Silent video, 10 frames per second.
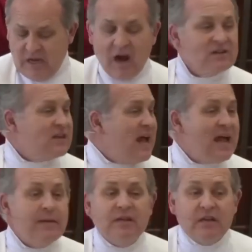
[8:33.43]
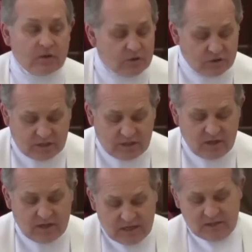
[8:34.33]
Our time and energy
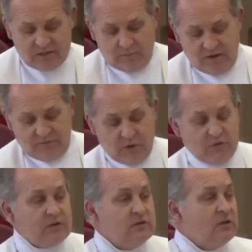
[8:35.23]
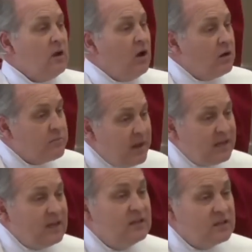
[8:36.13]
needs to be focused on
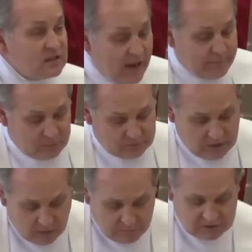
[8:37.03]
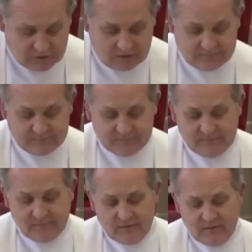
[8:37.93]
making disciples, our mission.
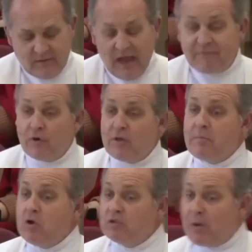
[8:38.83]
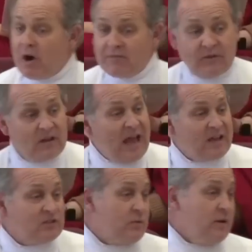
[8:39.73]
And for the most part, for the
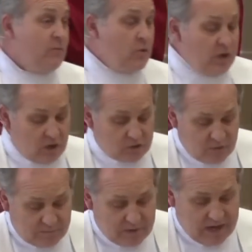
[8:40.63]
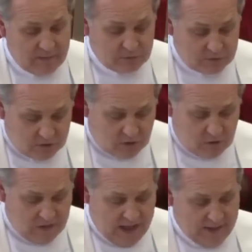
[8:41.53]
last three or four years, we've been able to
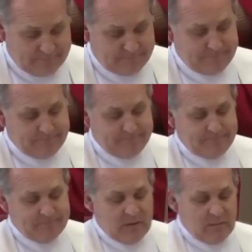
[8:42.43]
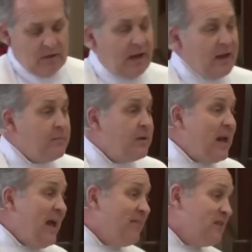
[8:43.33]
do that. Uh, and, but
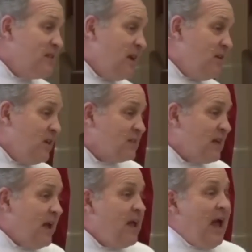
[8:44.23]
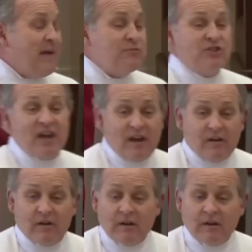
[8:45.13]
I have to tell you this I, I'm chair